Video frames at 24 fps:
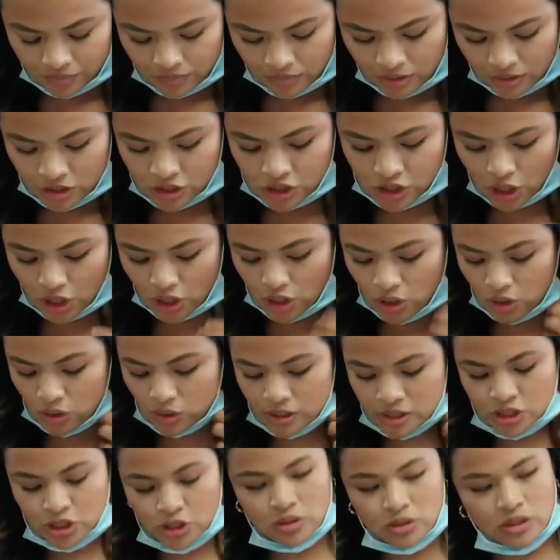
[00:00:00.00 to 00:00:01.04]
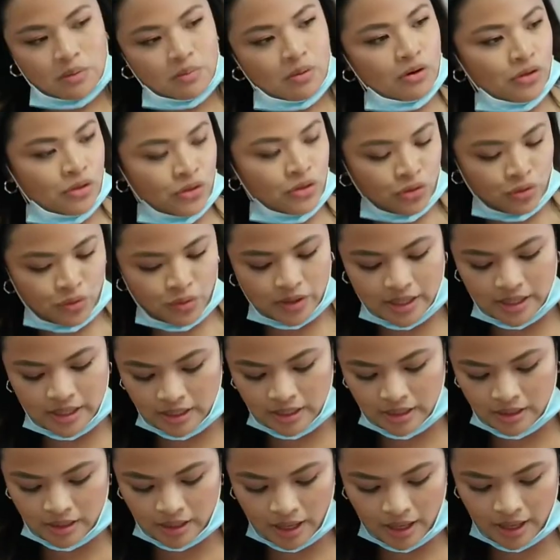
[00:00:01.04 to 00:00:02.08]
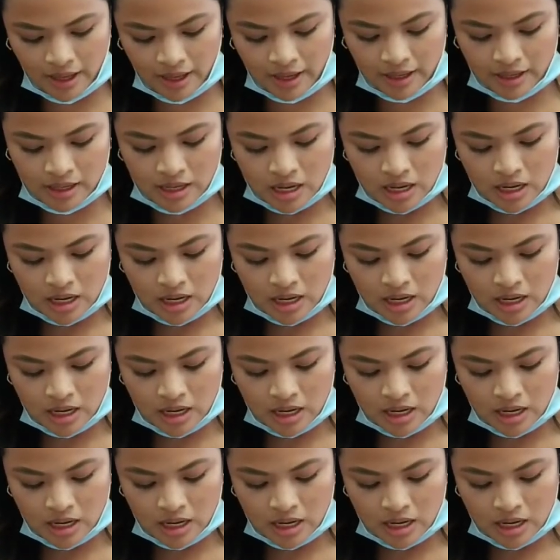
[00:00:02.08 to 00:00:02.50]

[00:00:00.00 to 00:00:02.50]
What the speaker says: So let's do number 3, okay?